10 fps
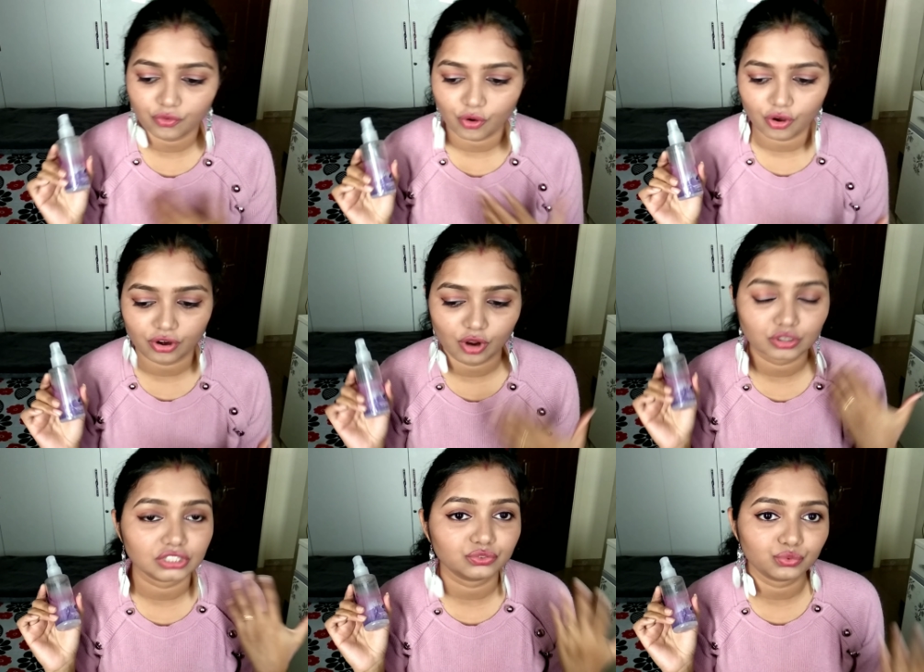for
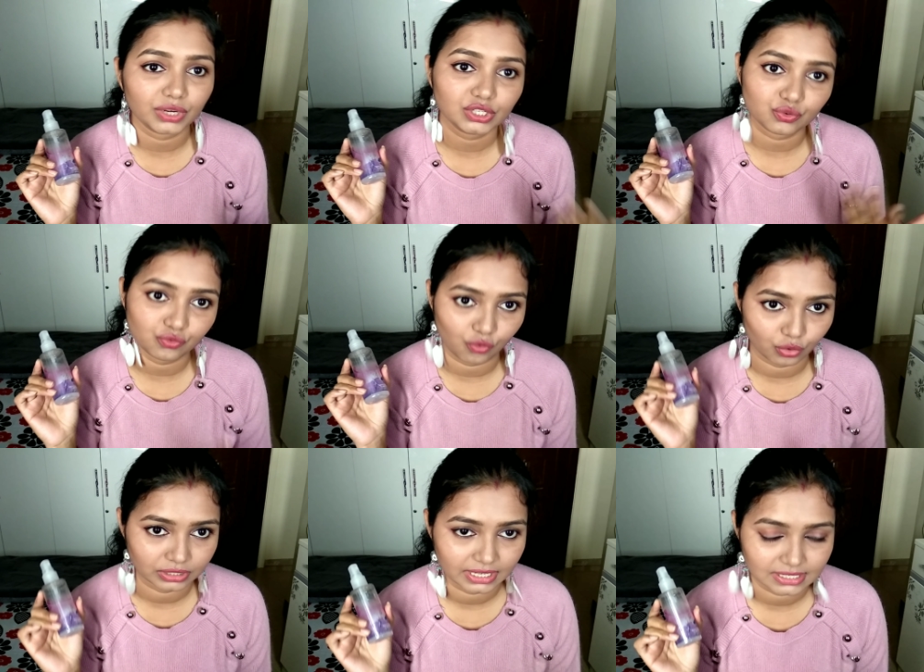around 3 to
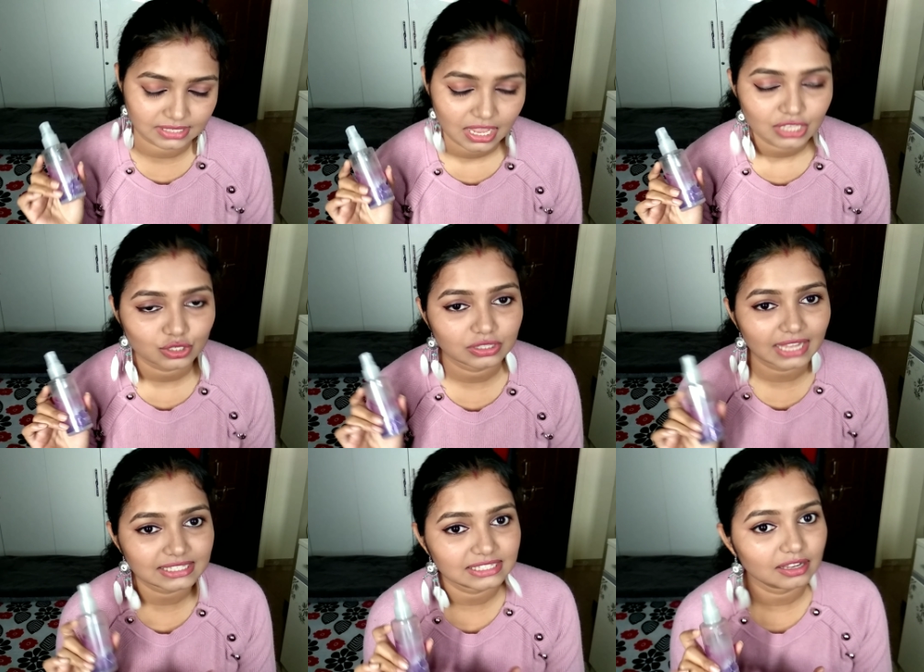4 days. So
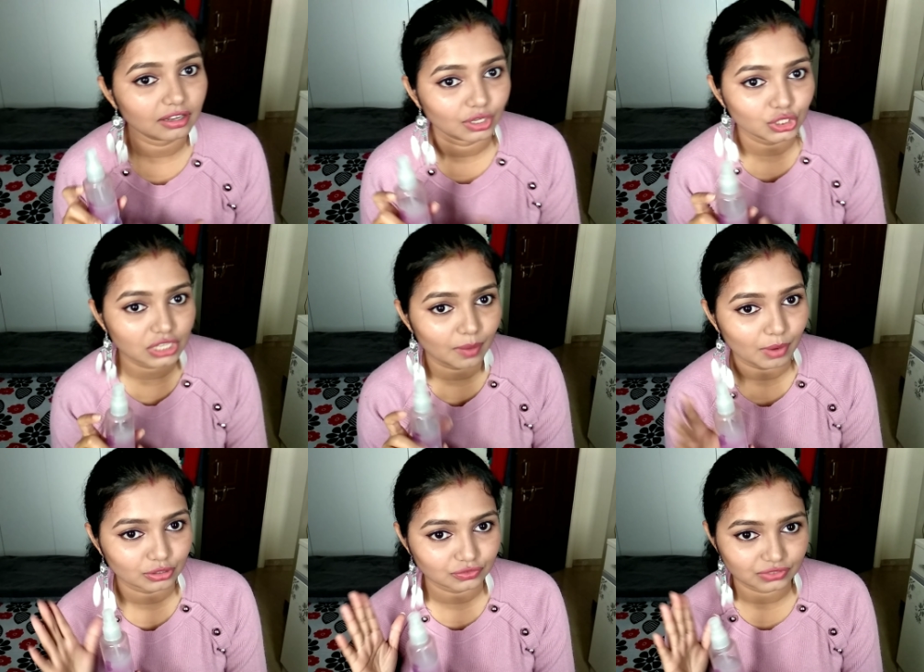that's the good
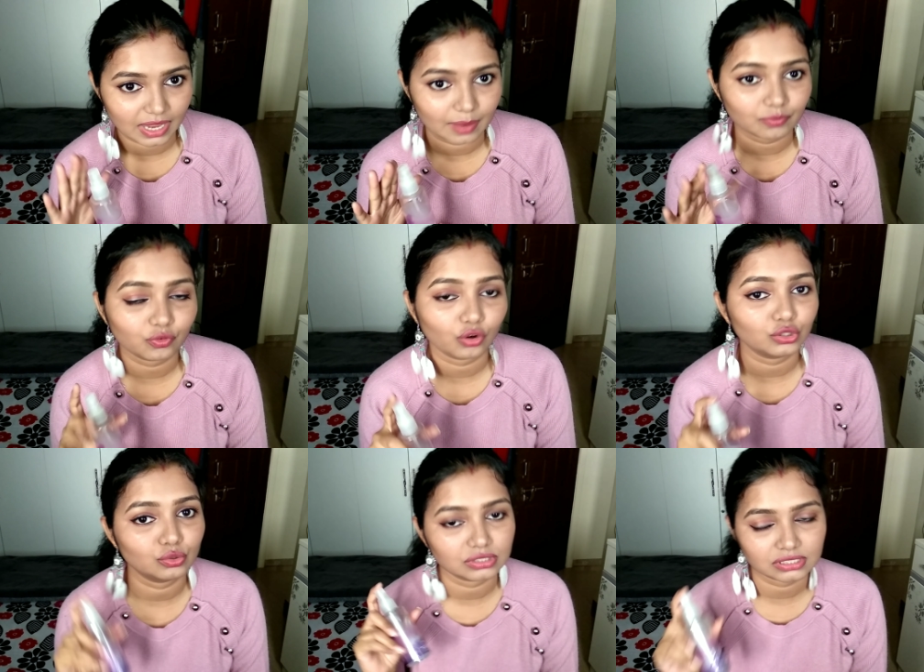amount of time for
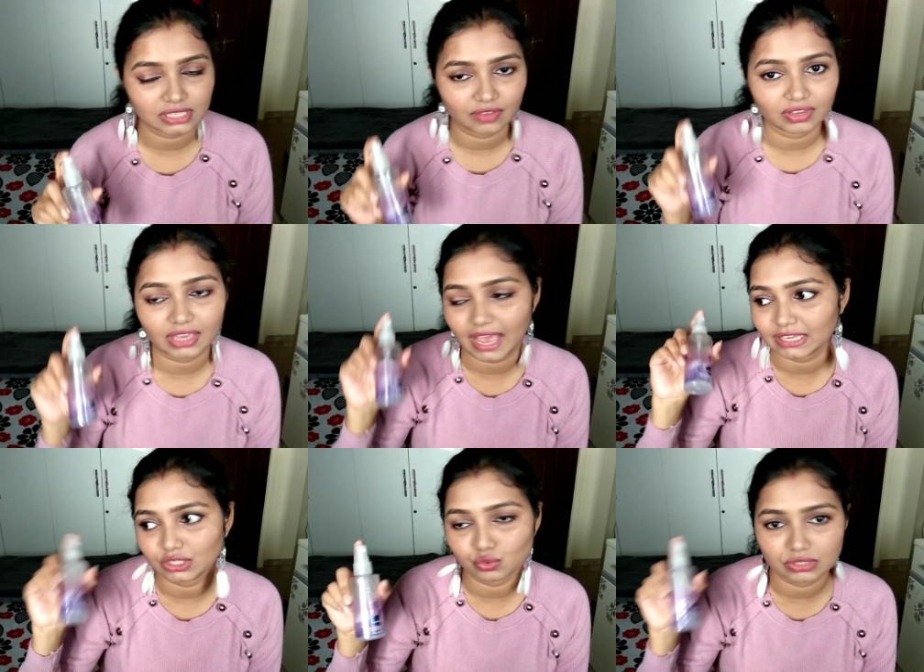you saving
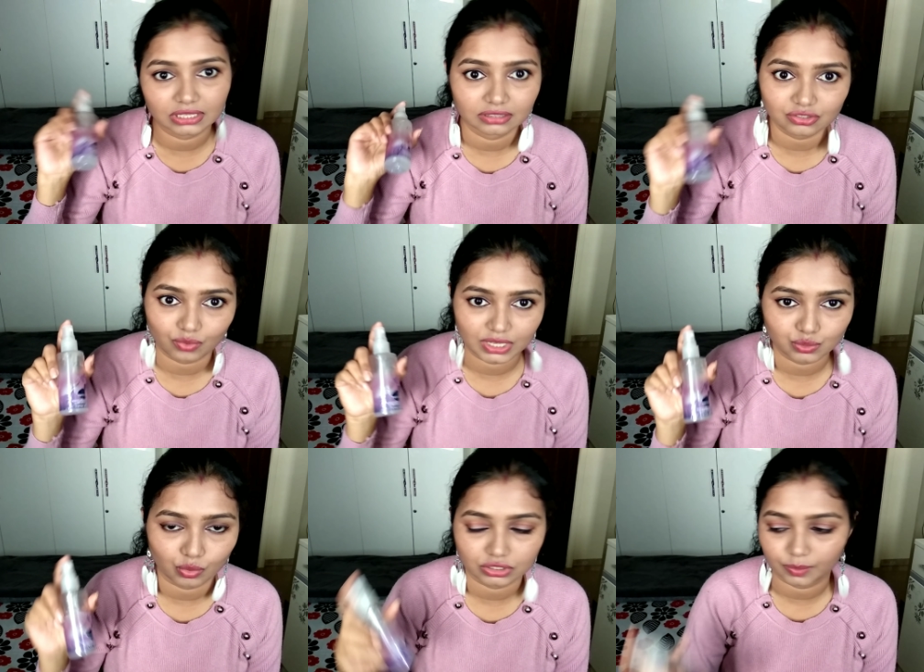and using this
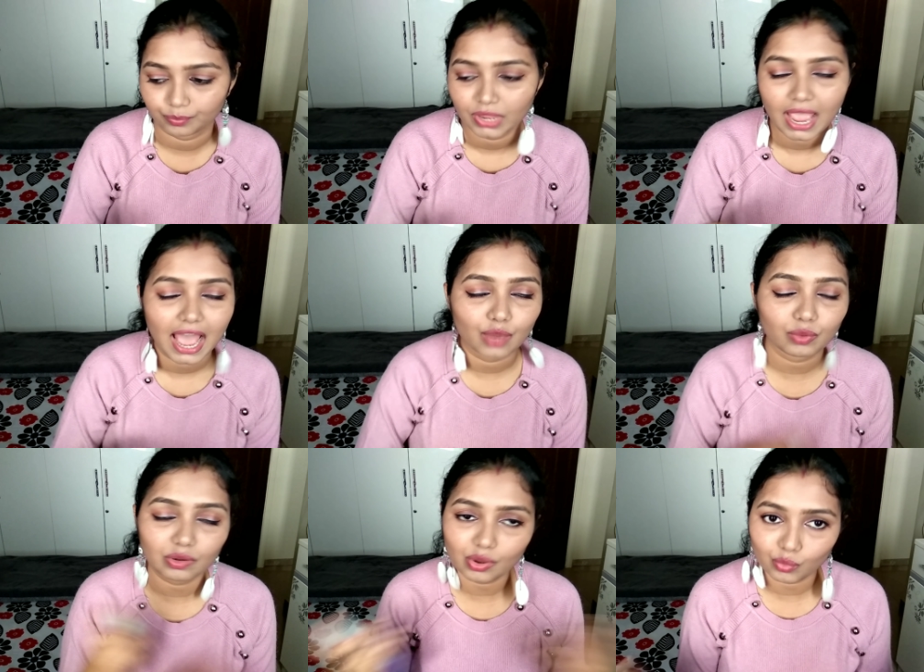rice water. And
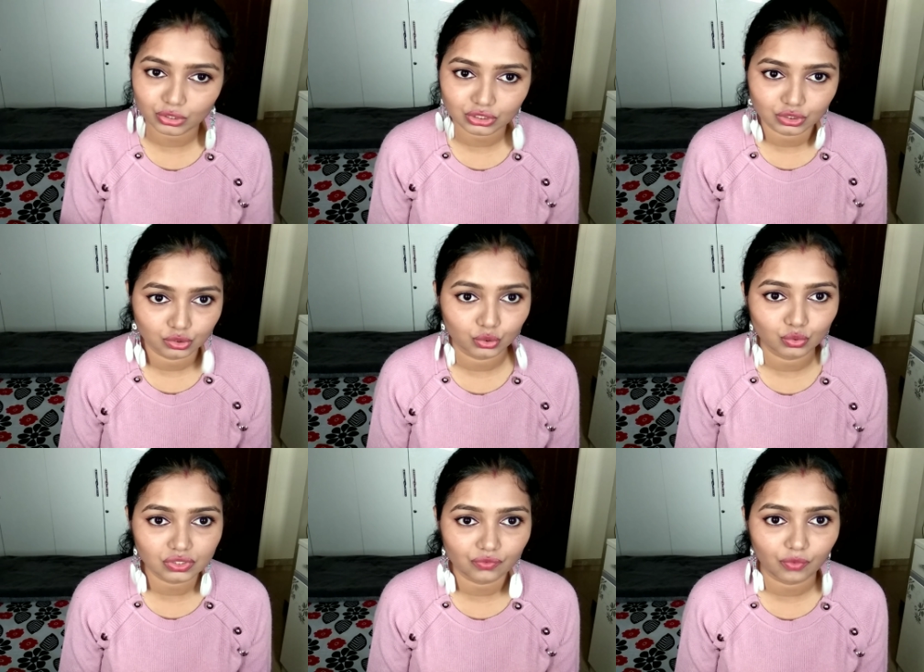whenever I want to
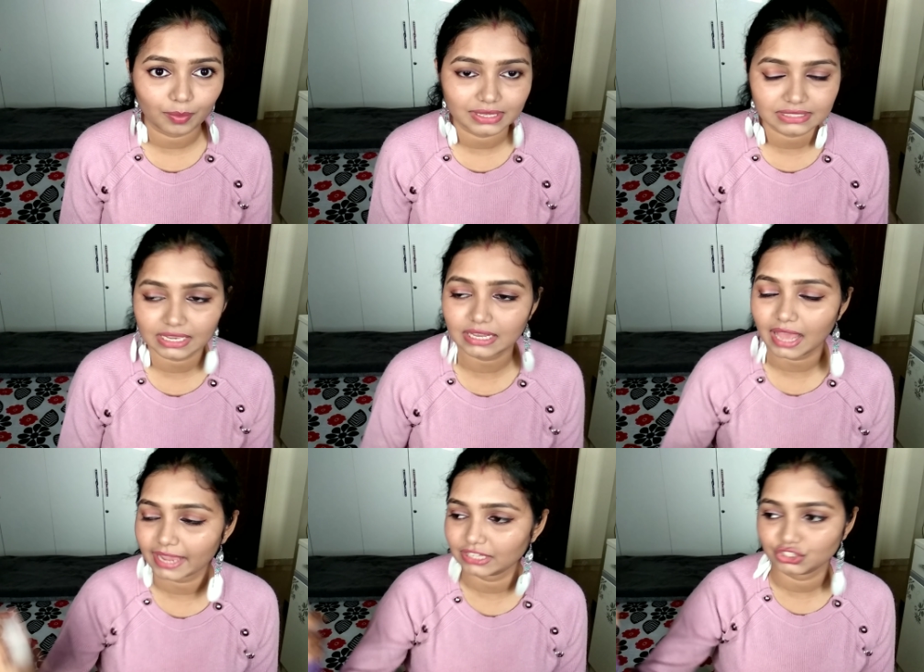use it for my skin,
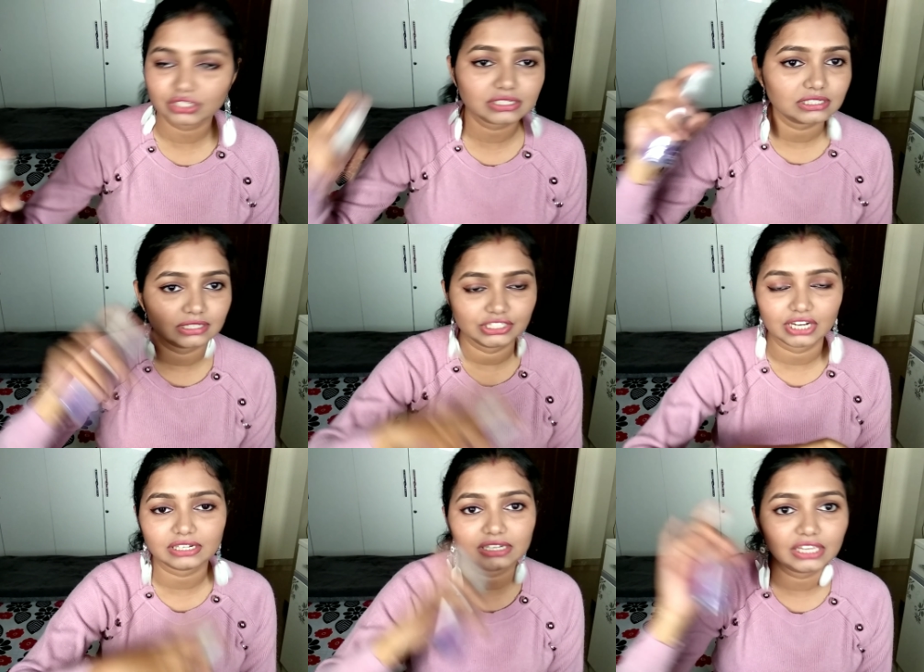I just
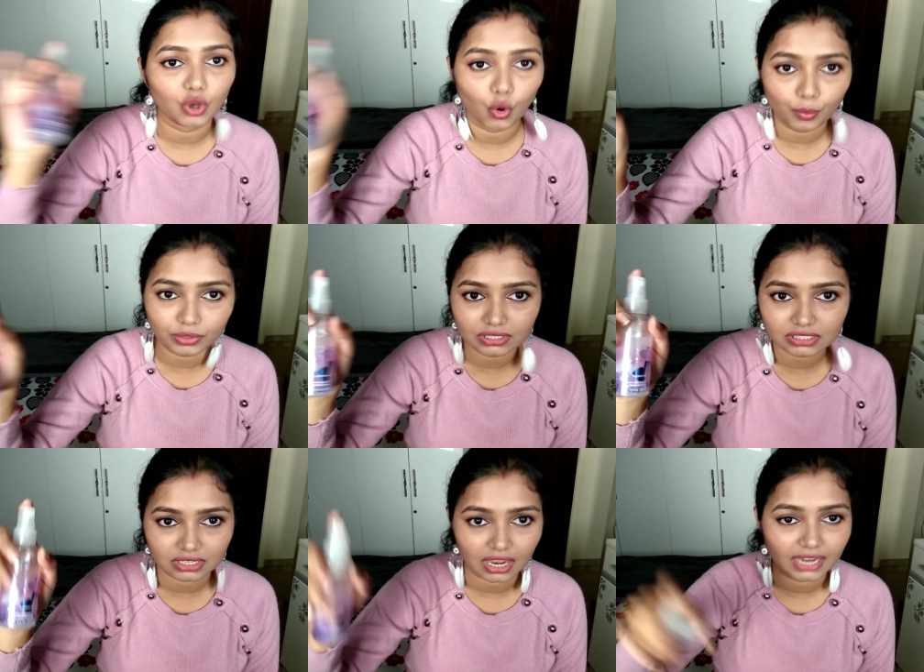gently open
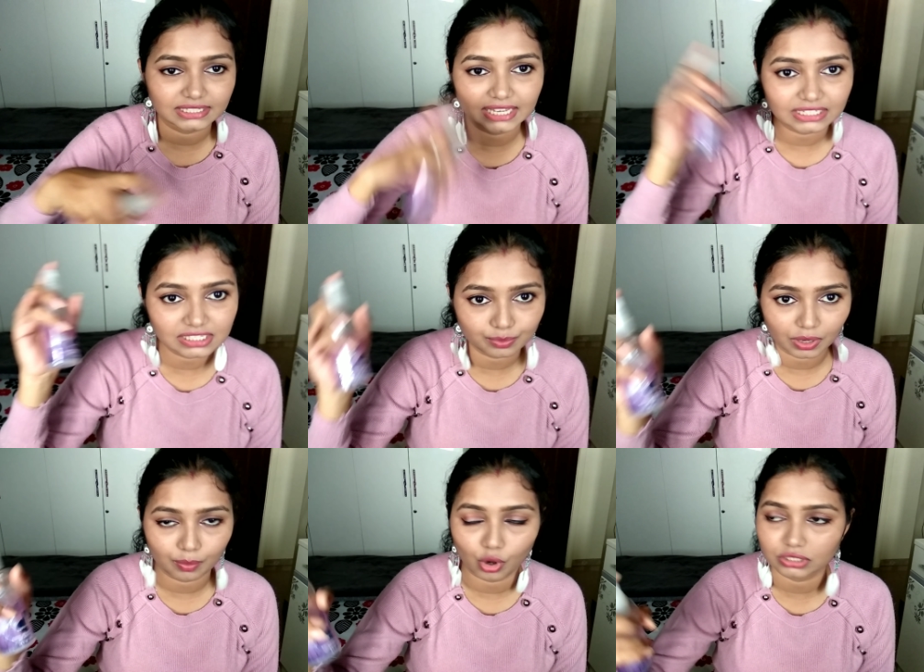this. I take the
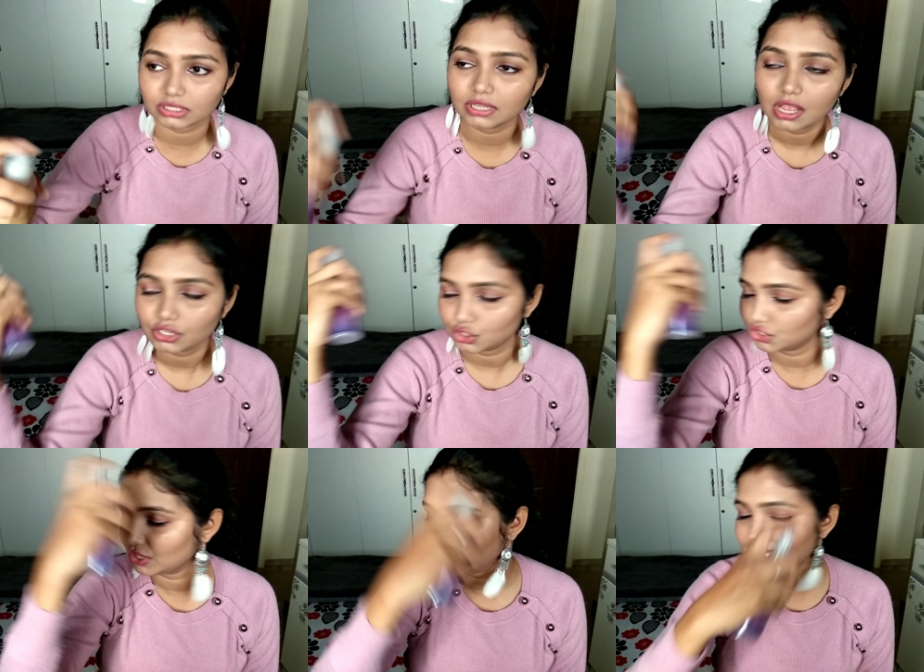spray bottle,
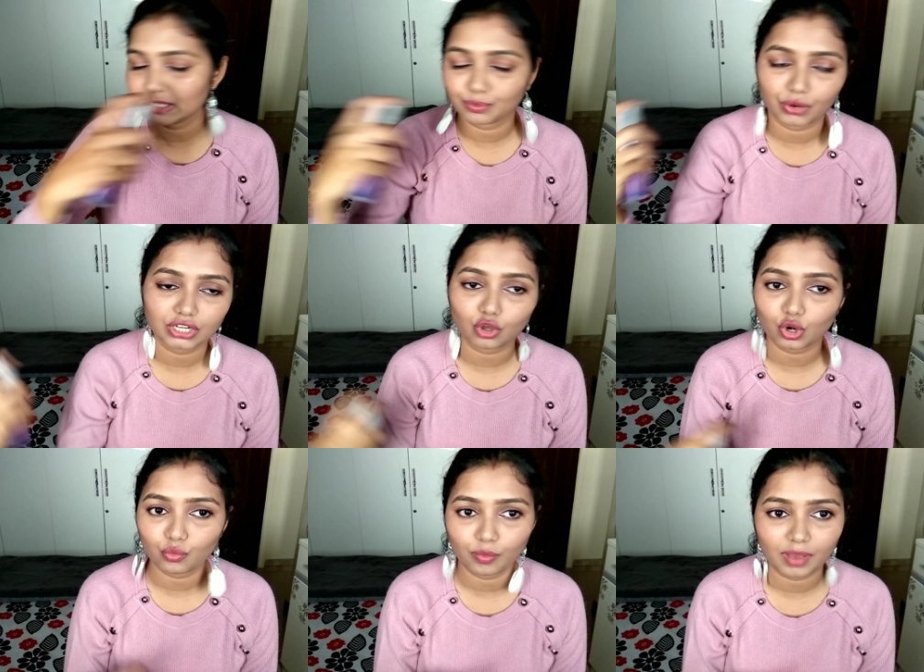just gently spray it
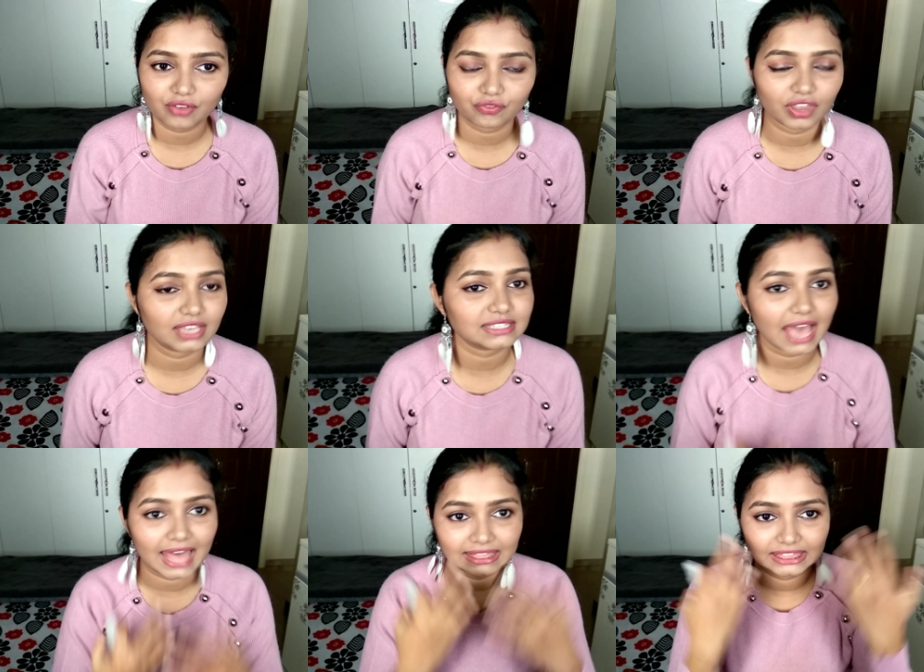all over my face,
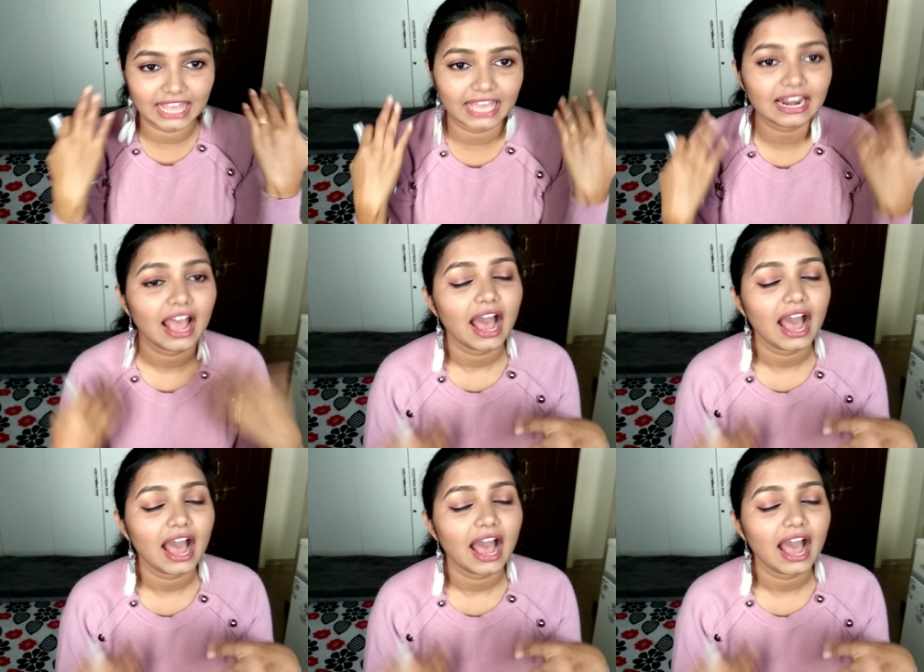and then